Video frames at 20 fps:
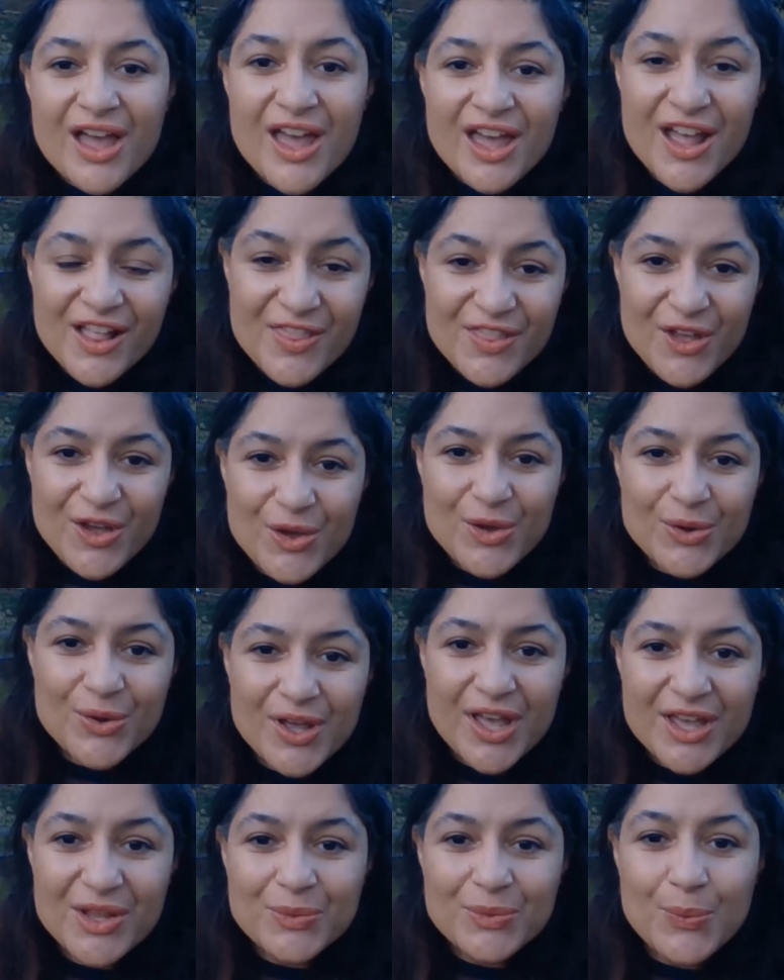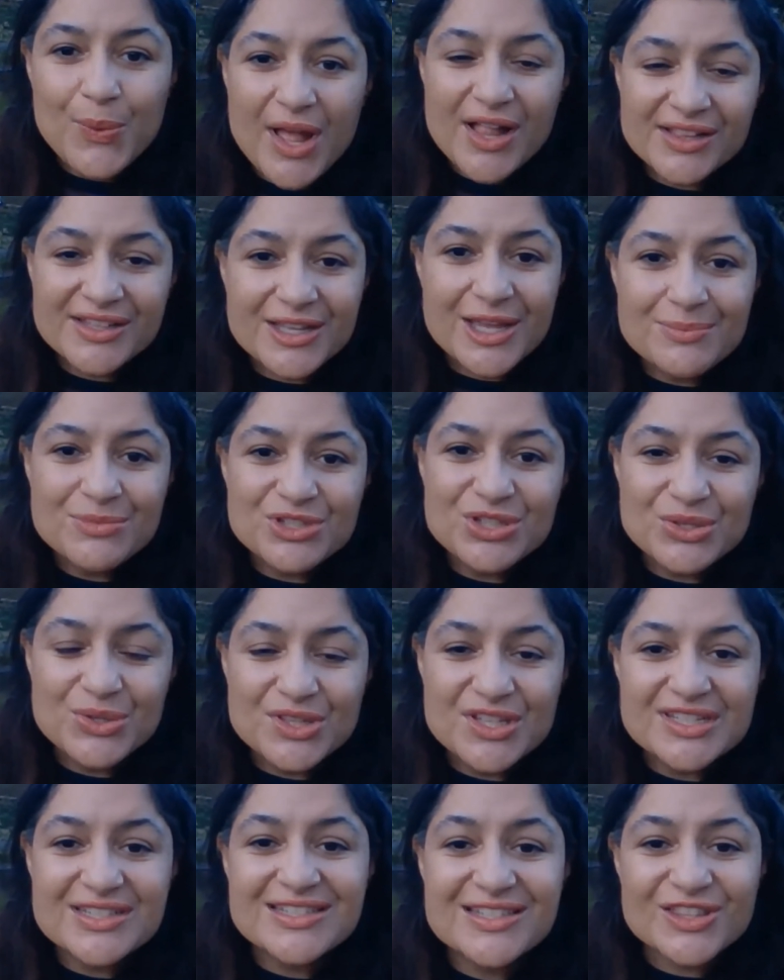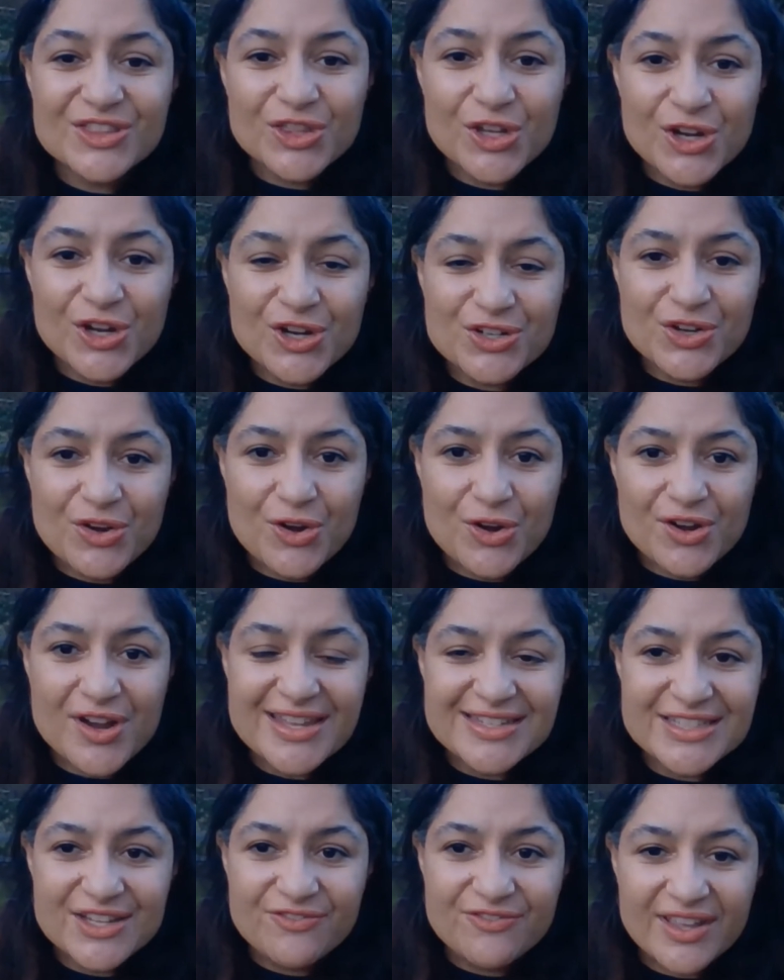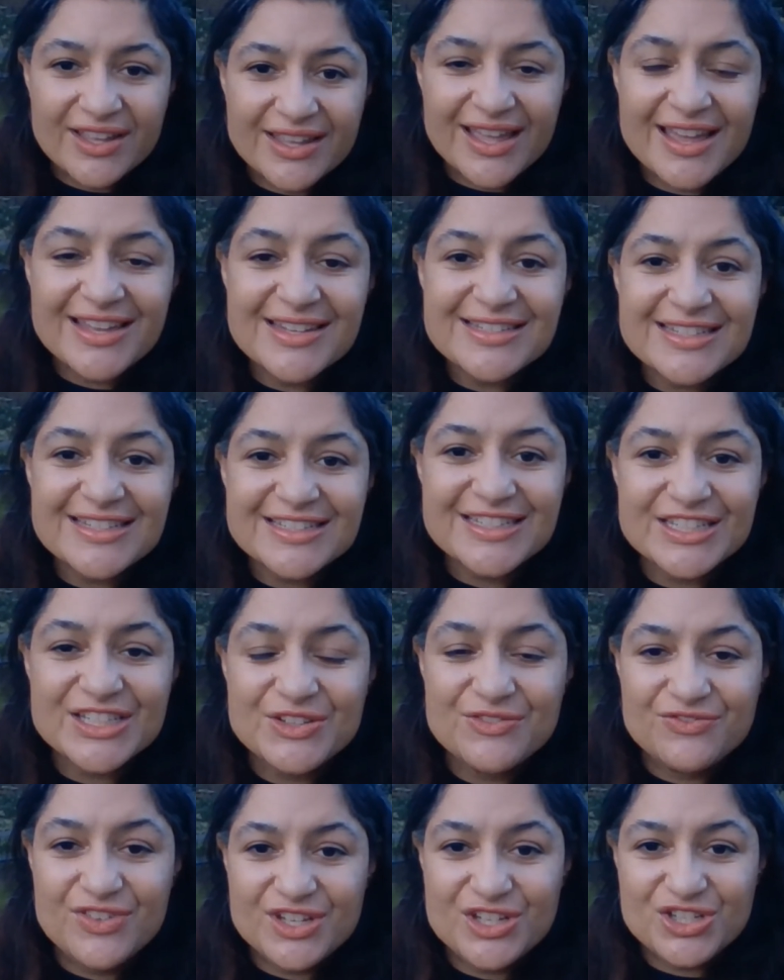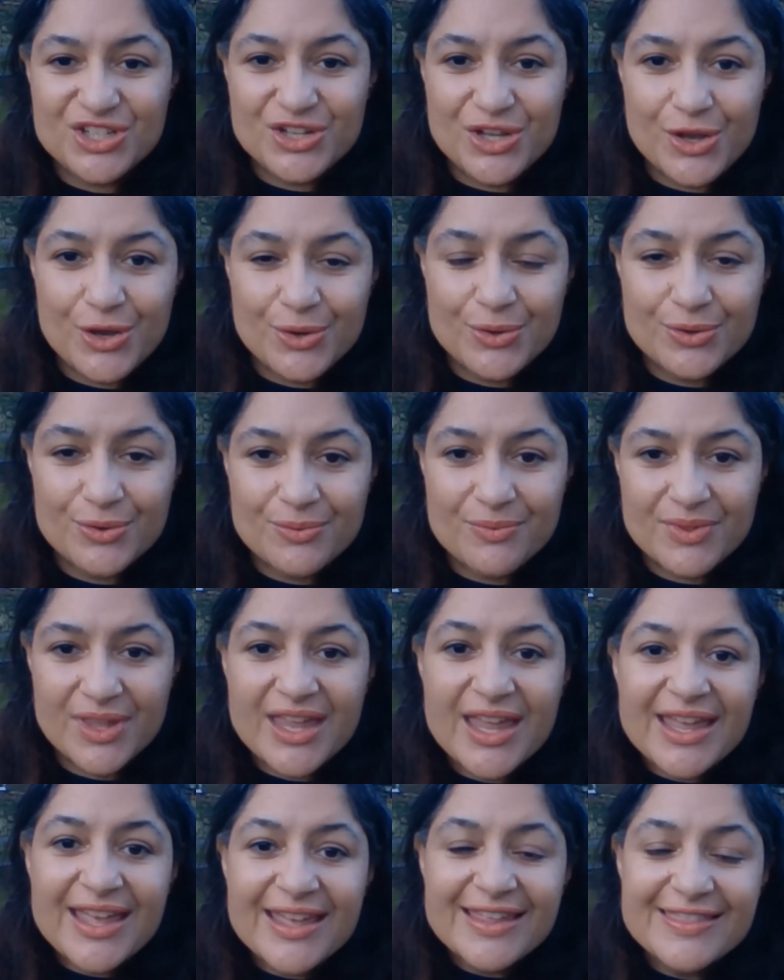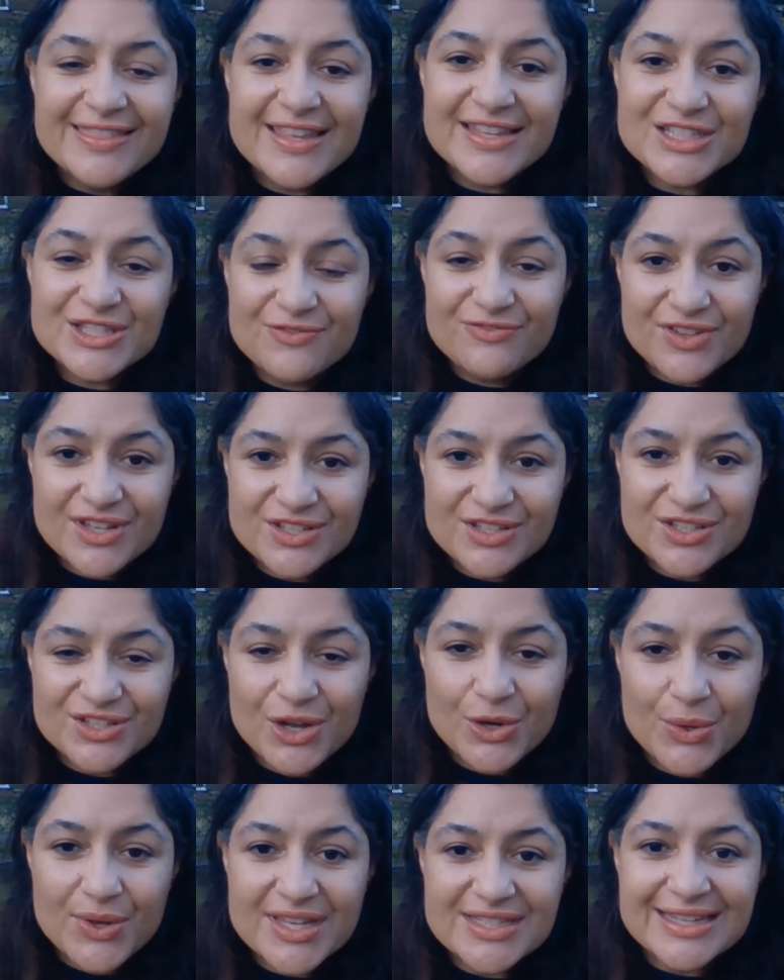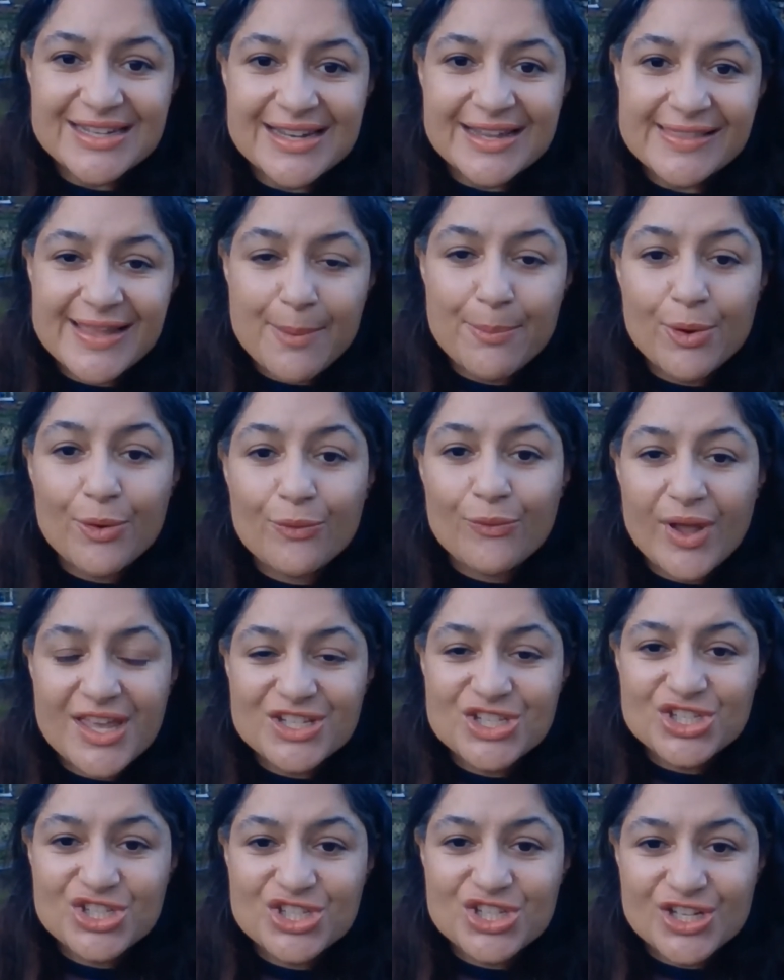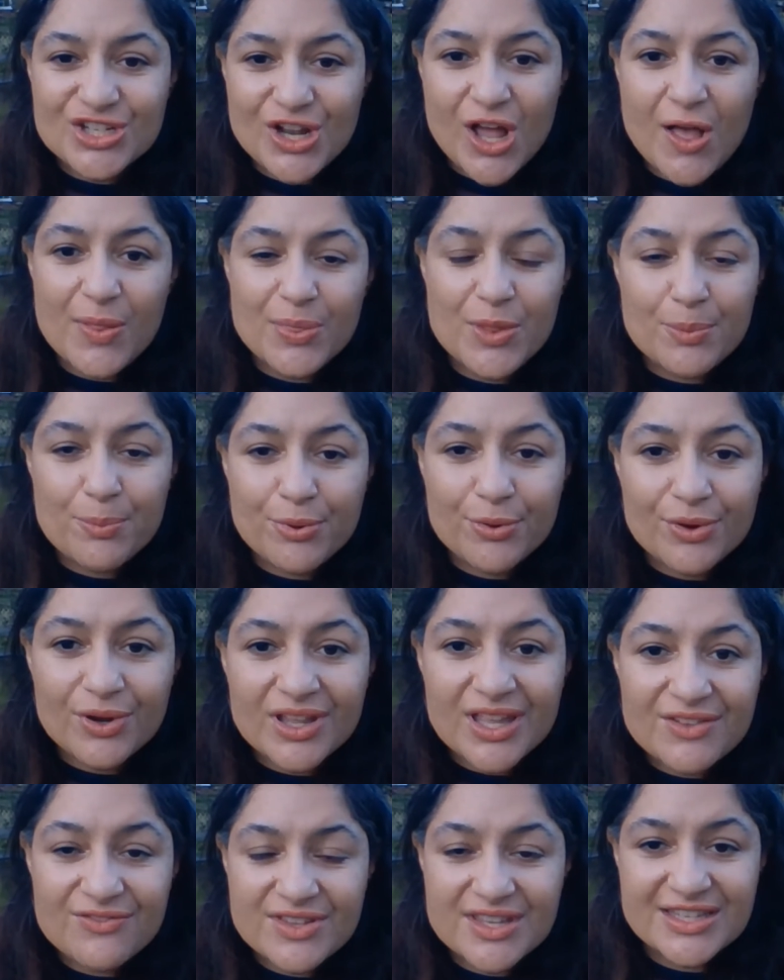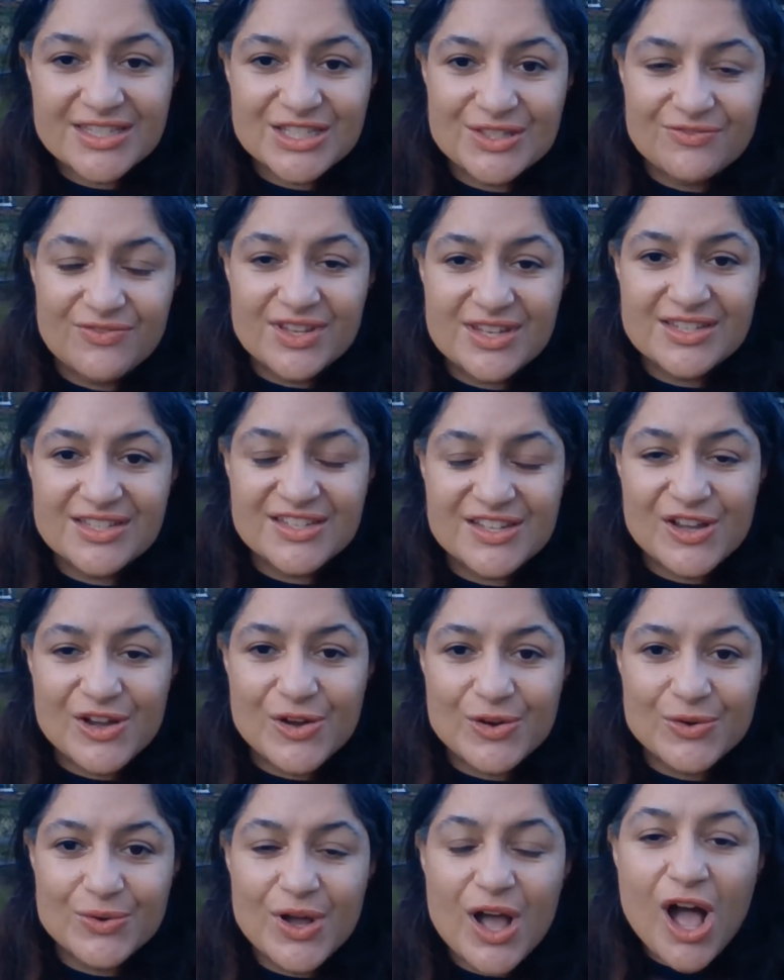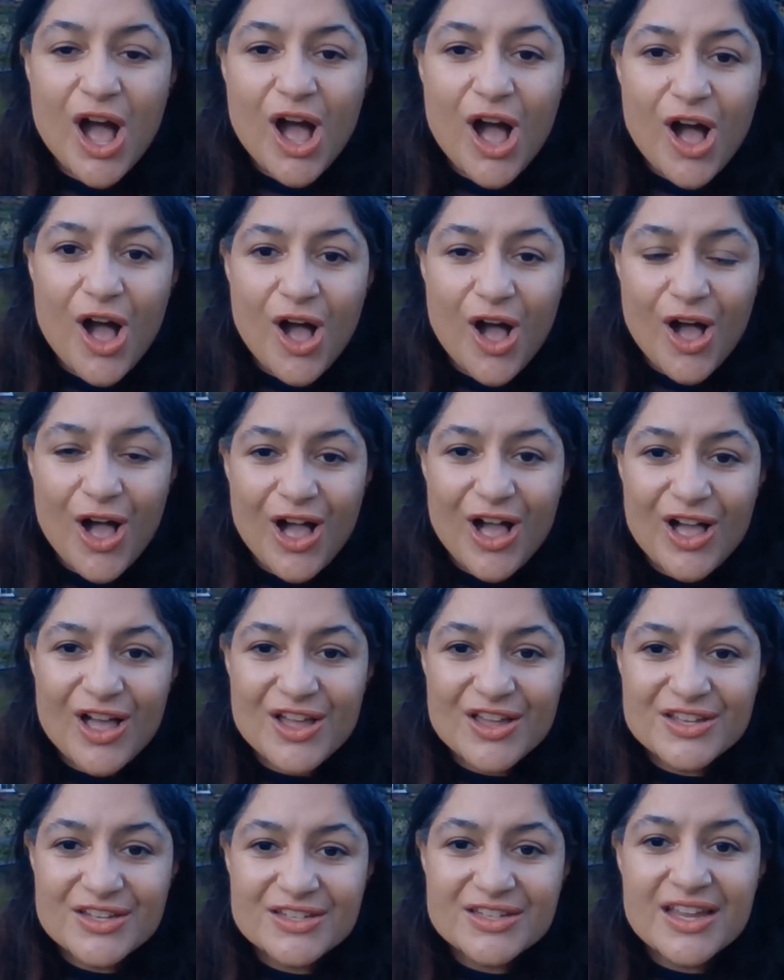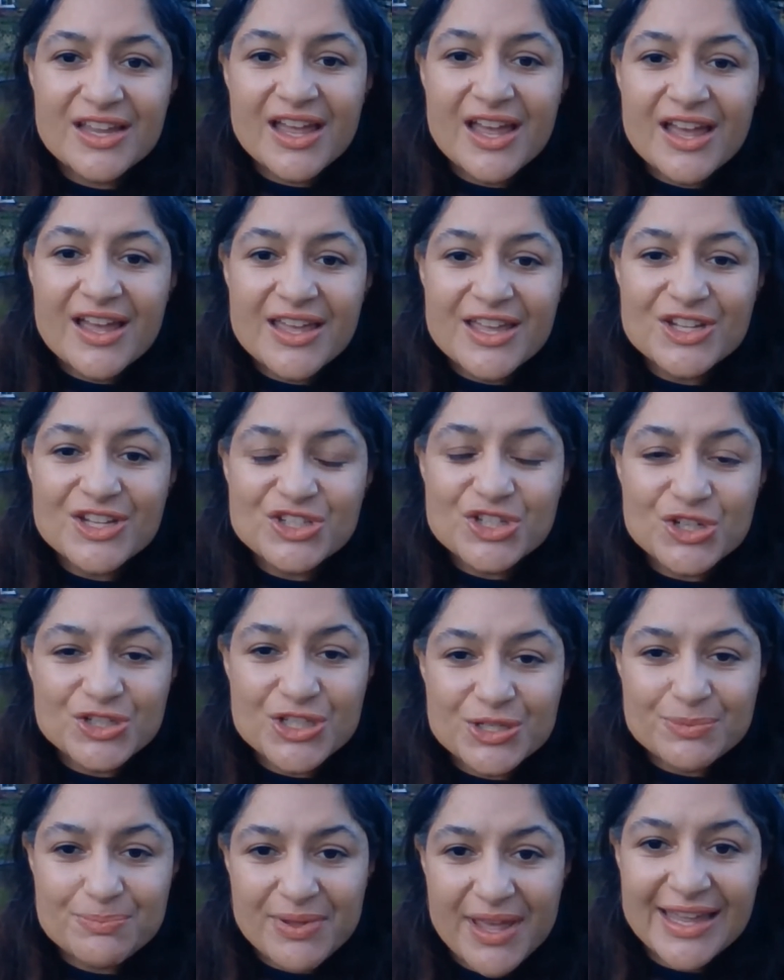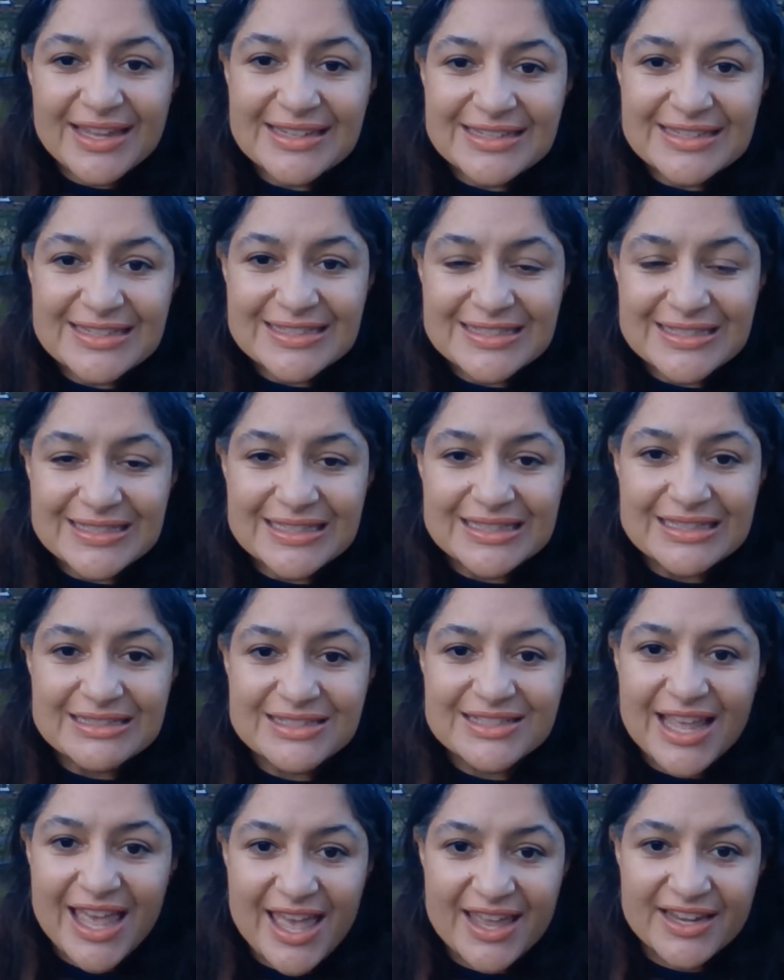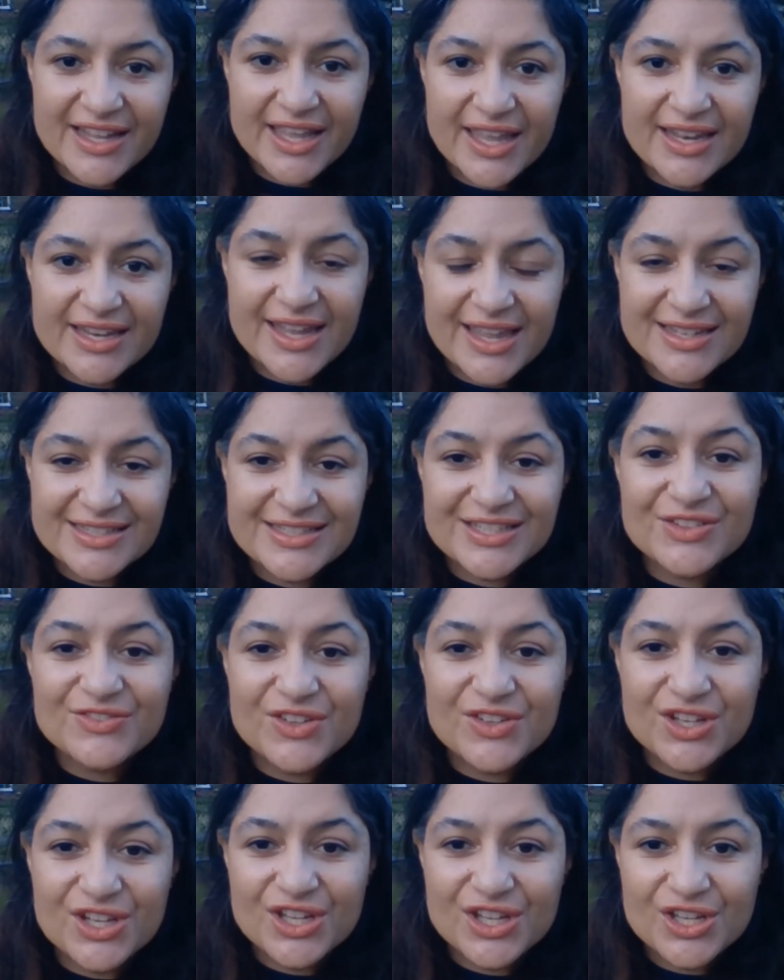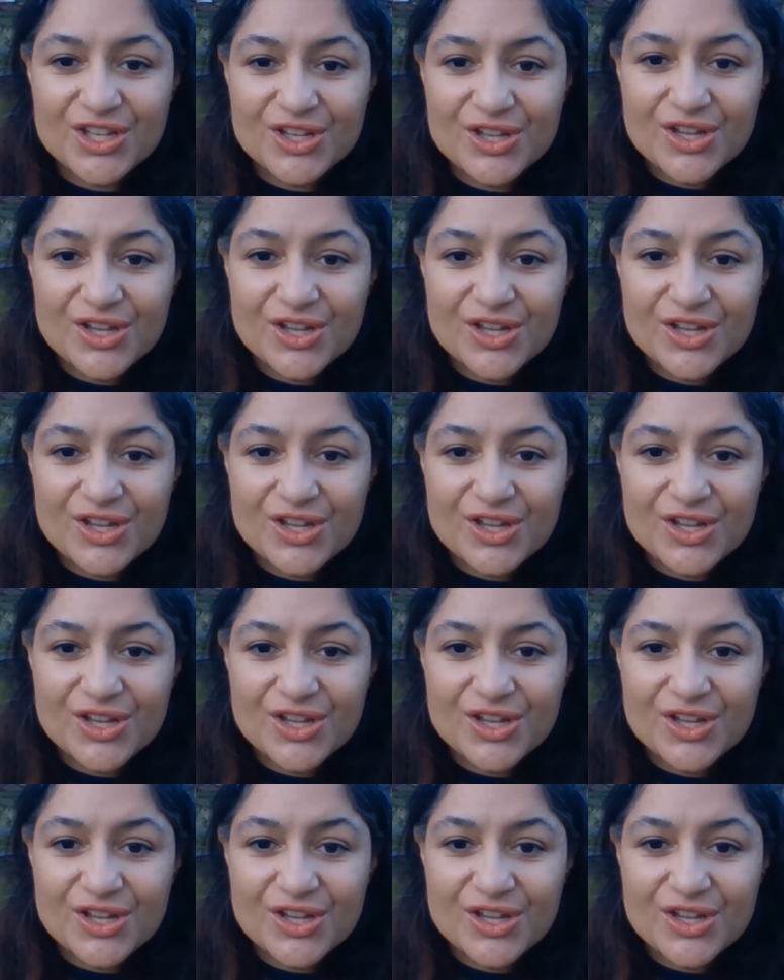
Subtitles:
Hello and welcome to this third Creatifecundity video. This video is an elaboration on the previous video on interdependencies and connectivity.